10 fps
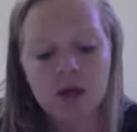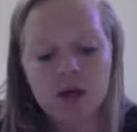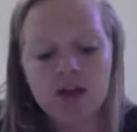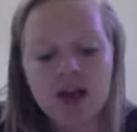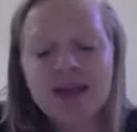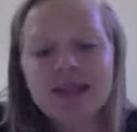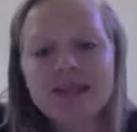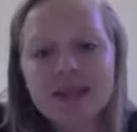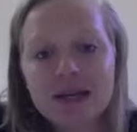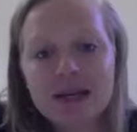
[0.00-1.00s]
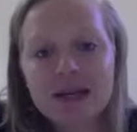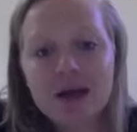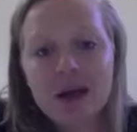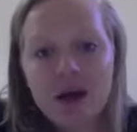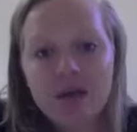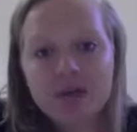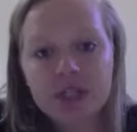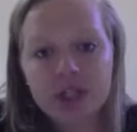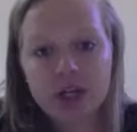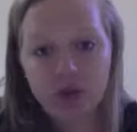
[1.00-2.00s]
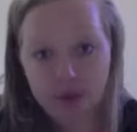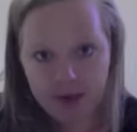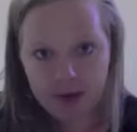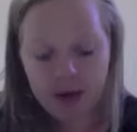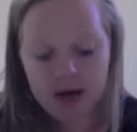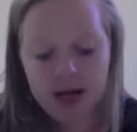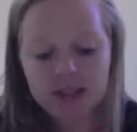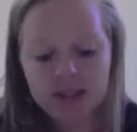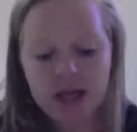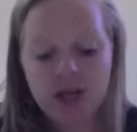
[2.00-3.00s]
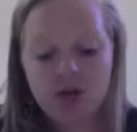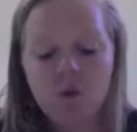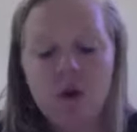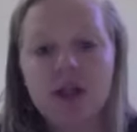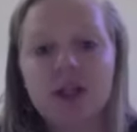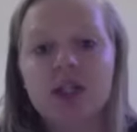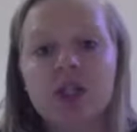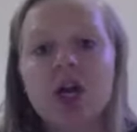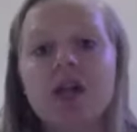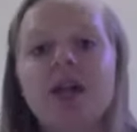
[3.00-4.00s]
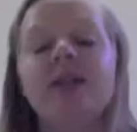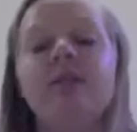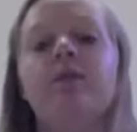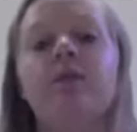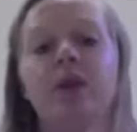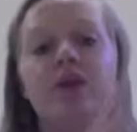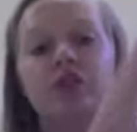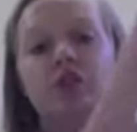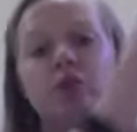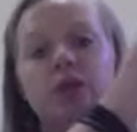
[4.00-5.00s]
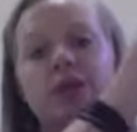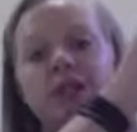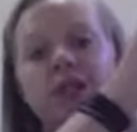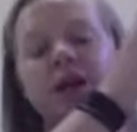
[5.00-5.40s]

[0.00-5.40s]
the idea of teaching grammar is that you want to start it with students,